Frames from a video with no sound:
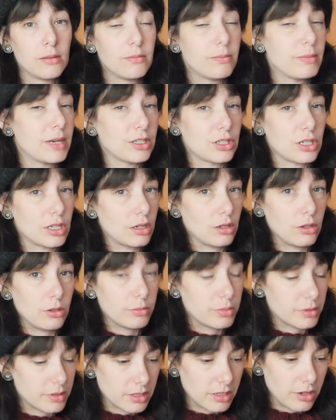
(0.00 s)
magic
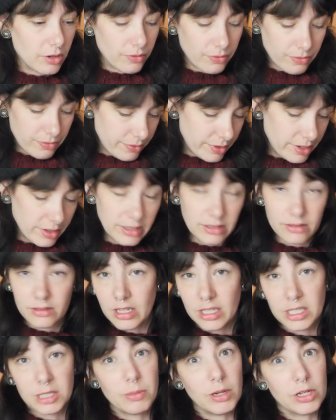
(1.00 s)
loop,
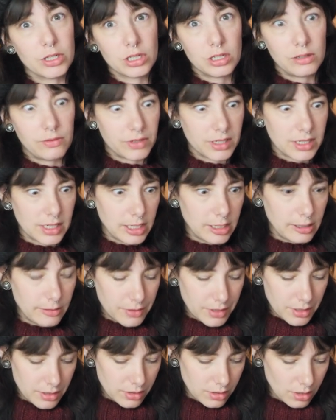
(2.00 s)
especially for
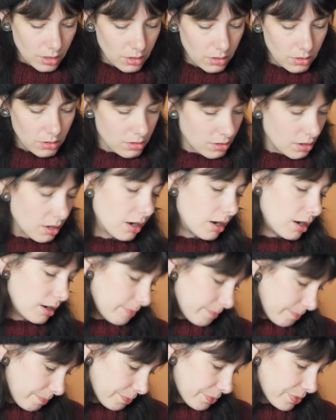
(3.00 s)
sleeves. So
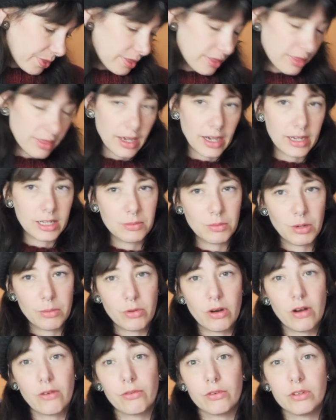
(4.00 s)
that is my
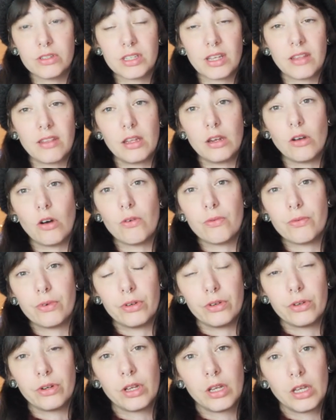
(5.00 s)
preference. And then
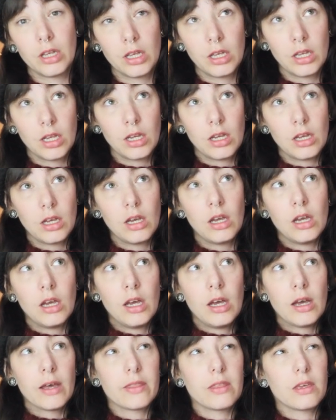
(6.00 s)
often,
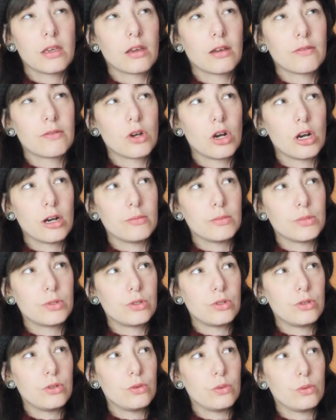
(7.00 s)
I think I've got up
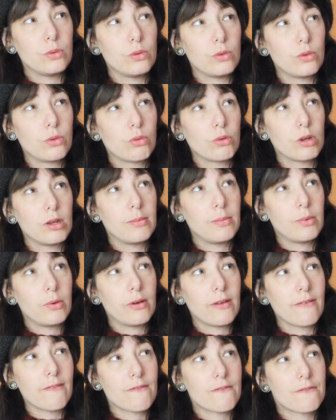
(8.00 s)
to
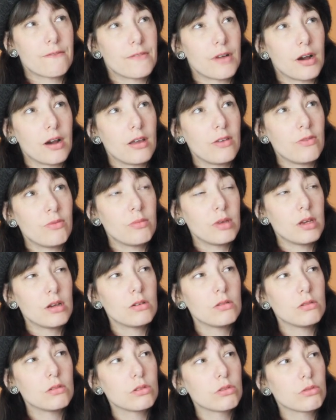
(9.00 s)
3.5mm or